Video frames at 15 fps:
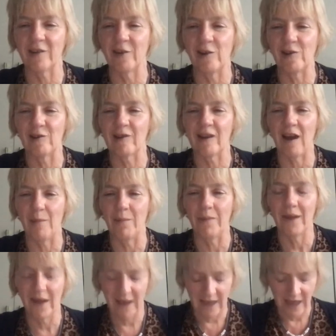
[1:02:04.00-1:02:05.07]
are going to
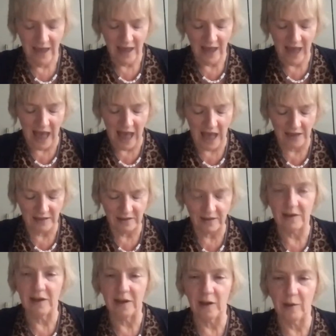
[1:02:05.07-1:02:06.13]
come.
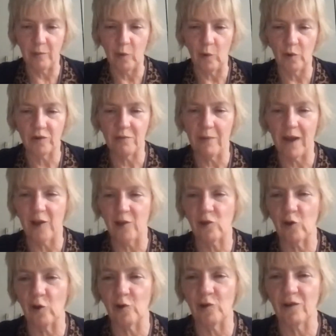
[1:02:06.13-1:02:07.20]
And um, Ottmar
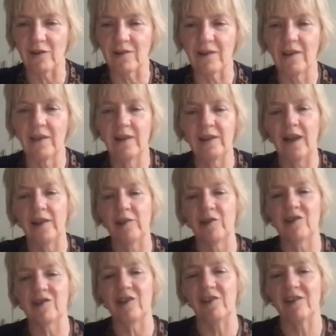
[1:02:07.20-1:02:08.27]
showed us that there are
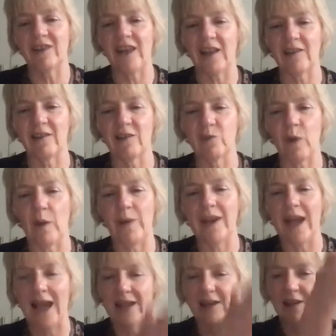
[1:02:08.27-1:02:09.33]
certain sectors where we
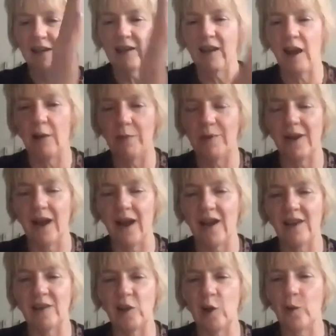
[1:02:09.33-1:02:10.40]
can
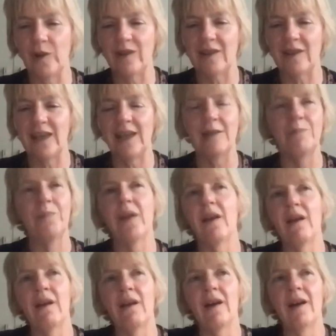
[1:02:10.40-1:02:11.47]
decarbonize. You know, we're seeing
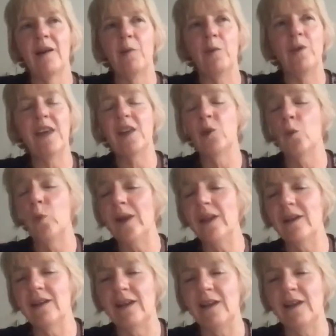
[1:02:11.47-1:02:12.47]
we're seeing the wind,